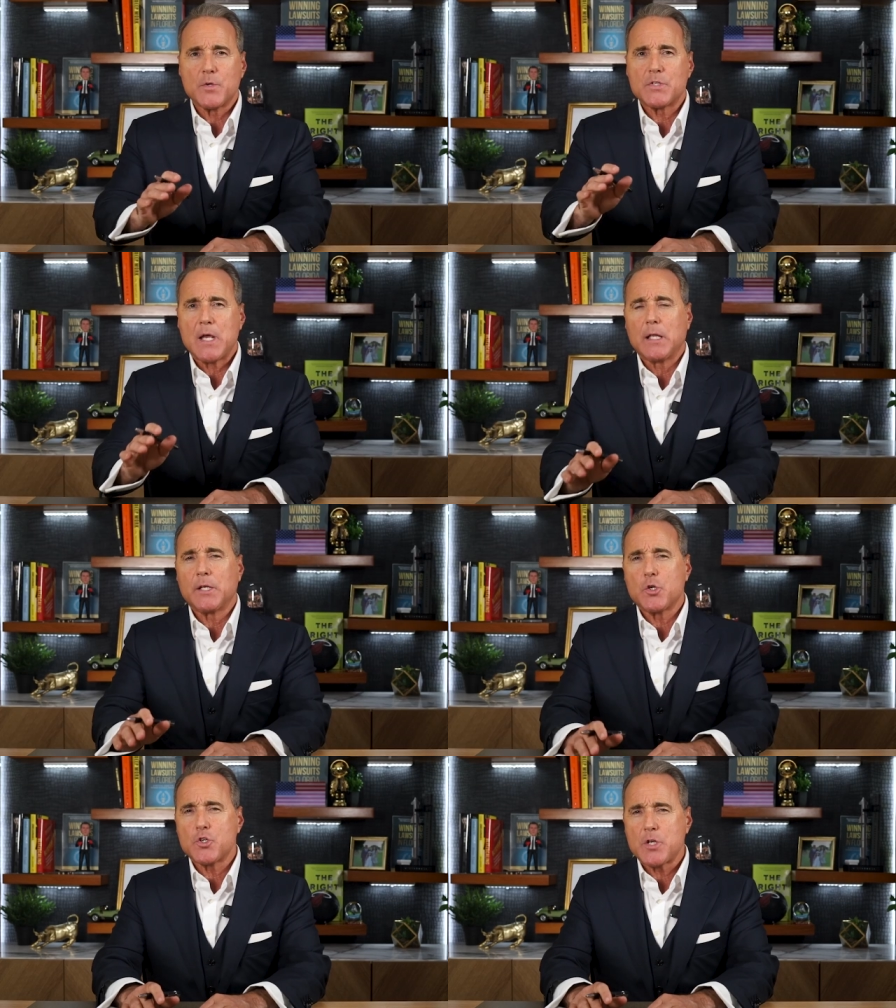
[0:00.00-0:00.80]
you're
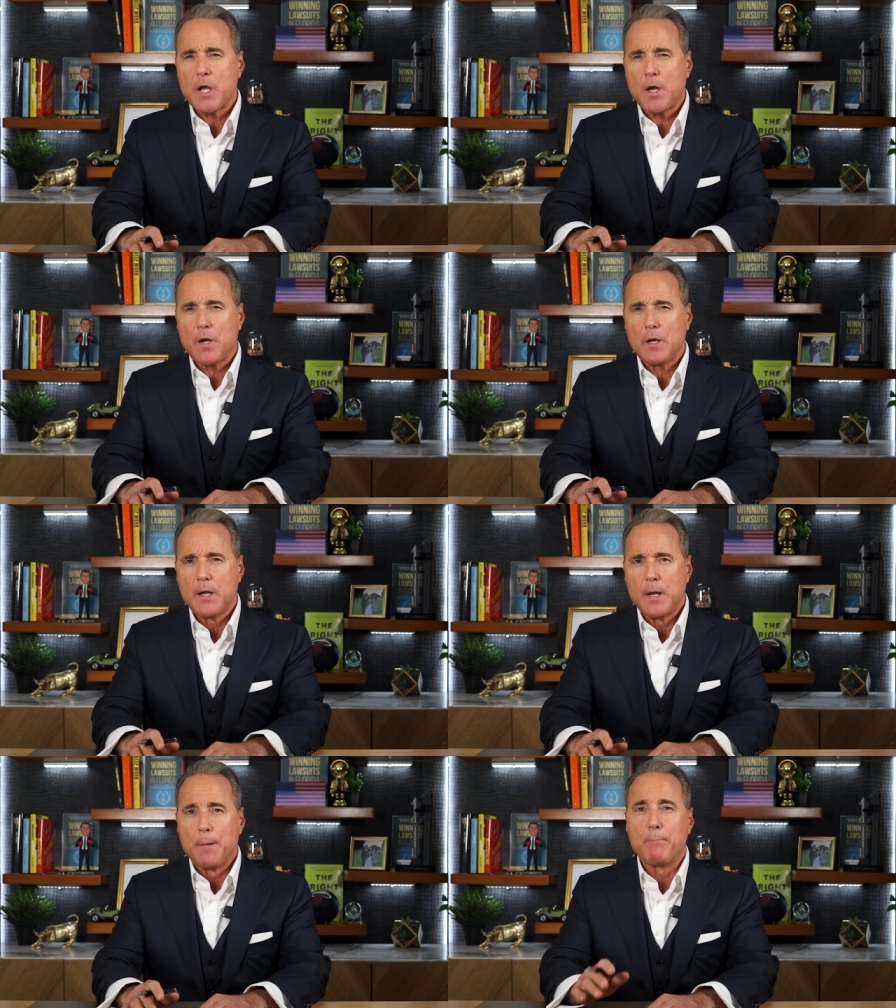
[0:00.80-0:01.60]
selling your share,
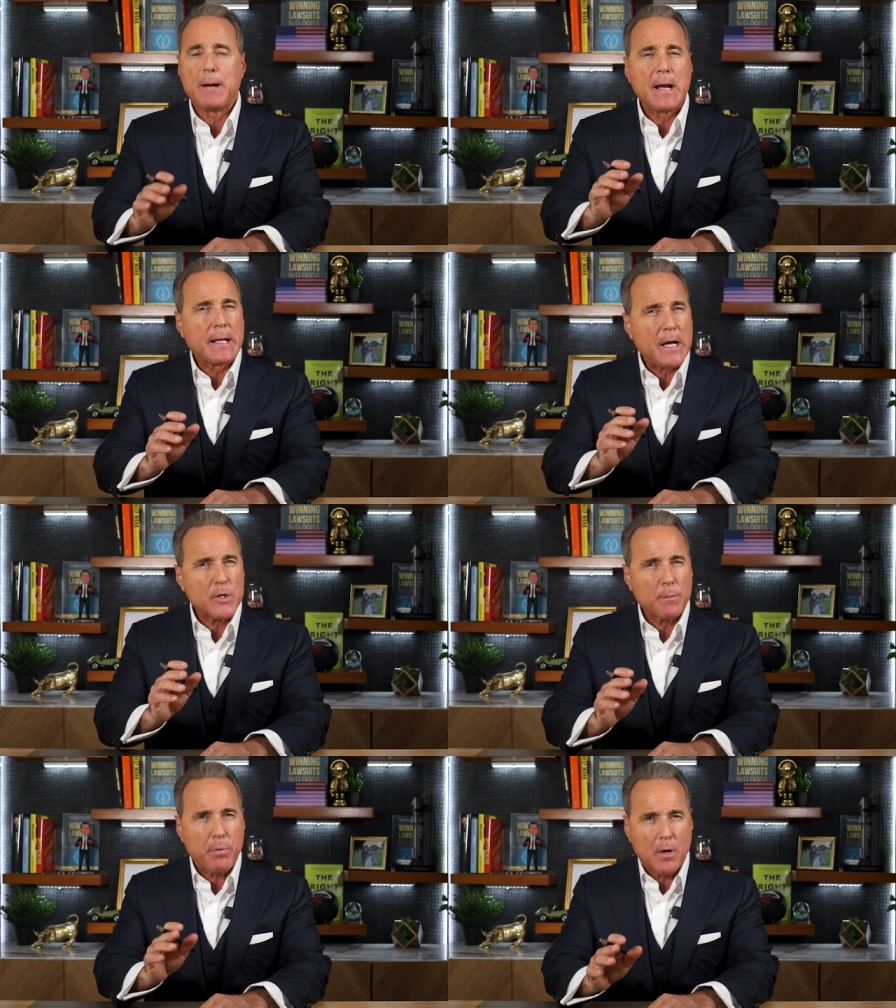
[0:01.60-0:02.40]
buying out
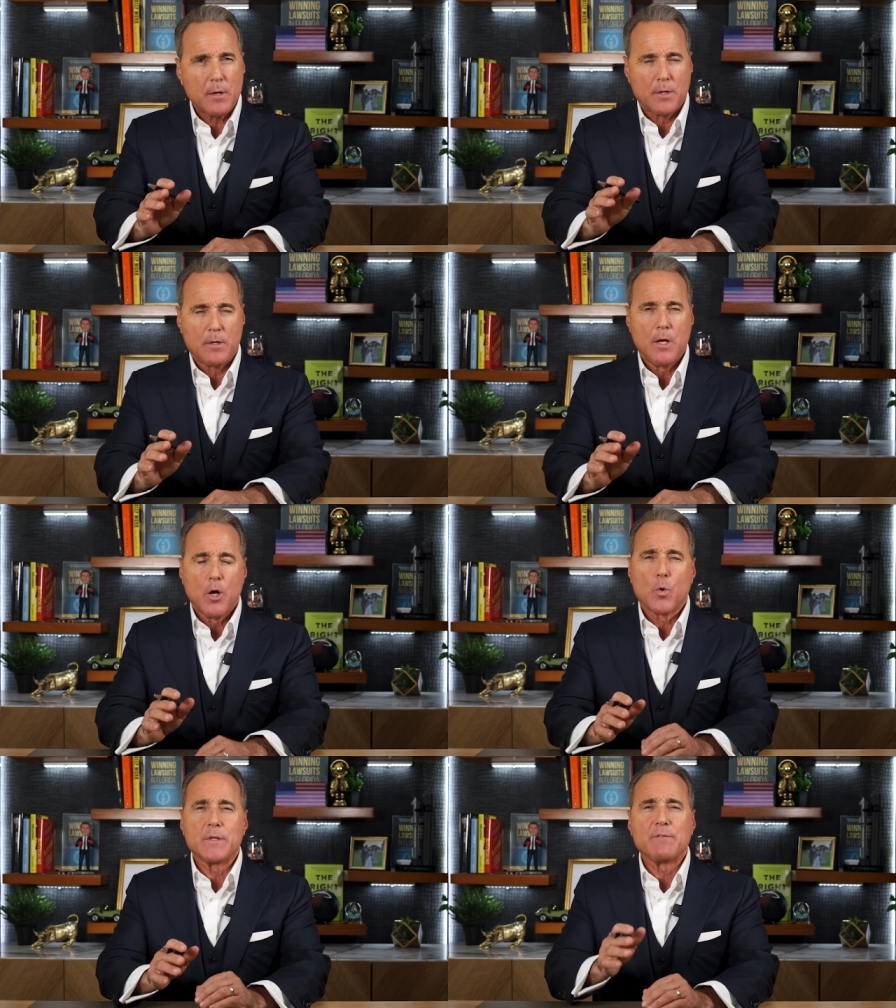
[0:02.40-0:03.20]
your partner,
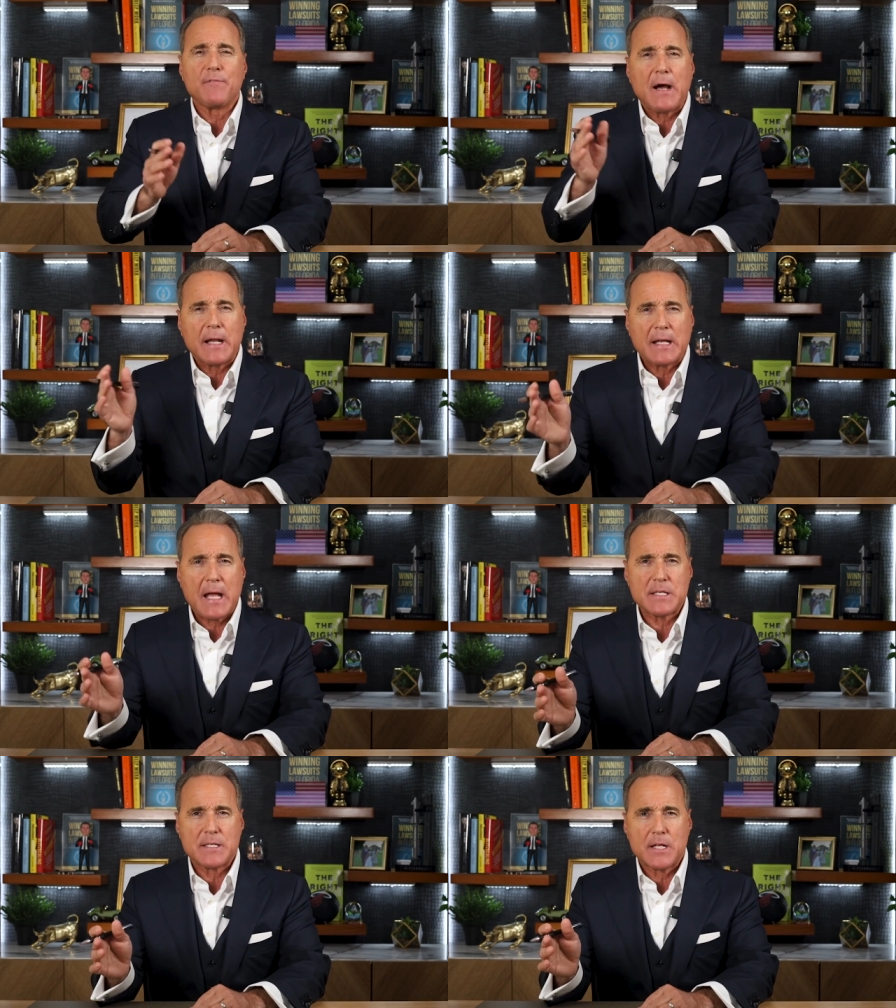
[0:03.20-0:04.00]
or dividing
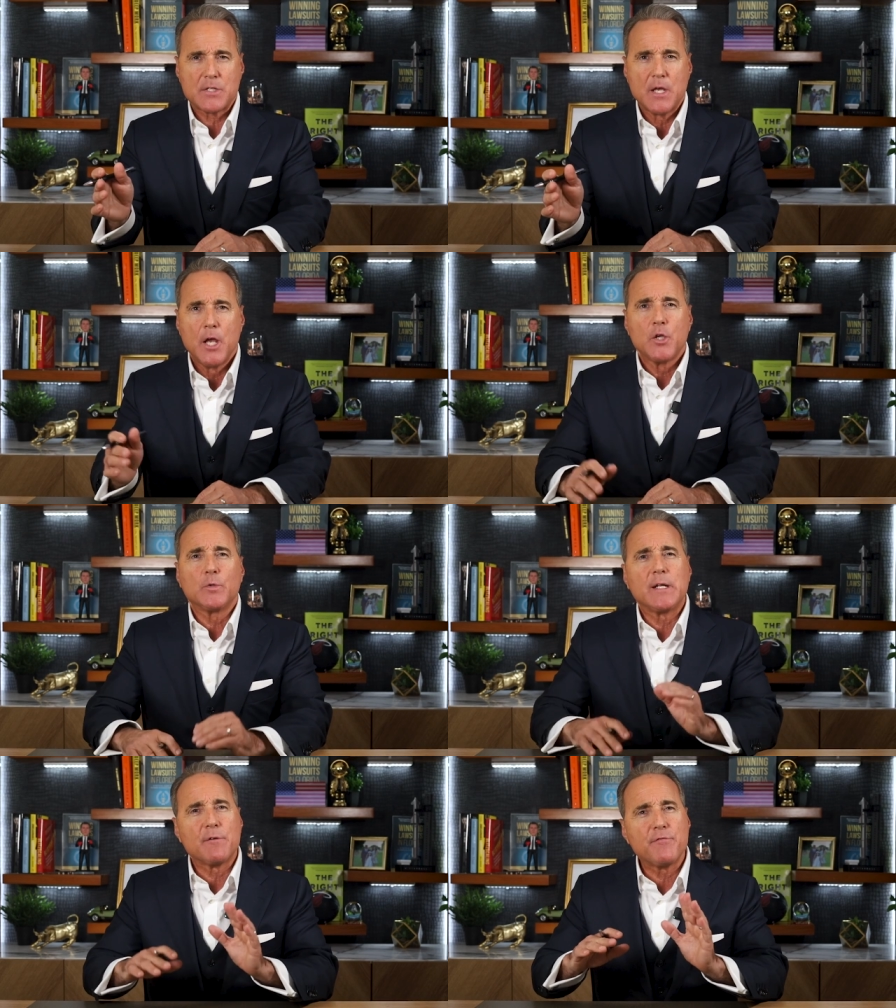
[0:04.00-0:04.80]
assets, you'll
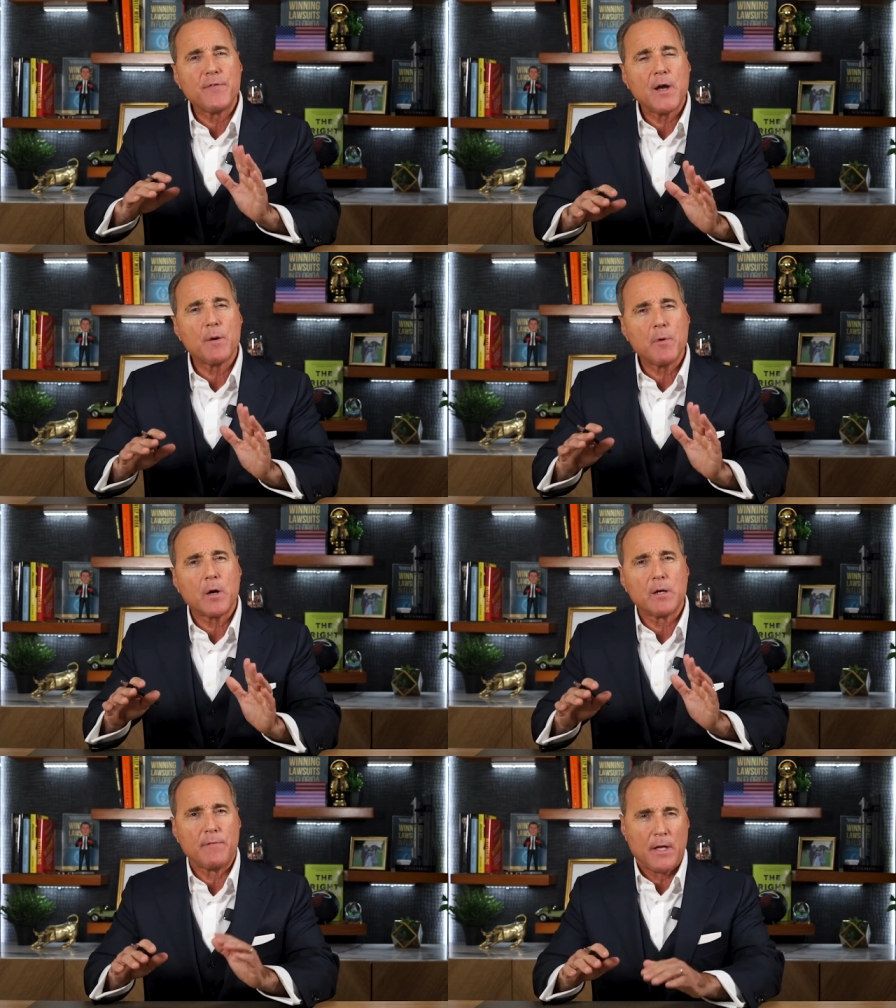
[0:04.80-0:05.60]
need a fair market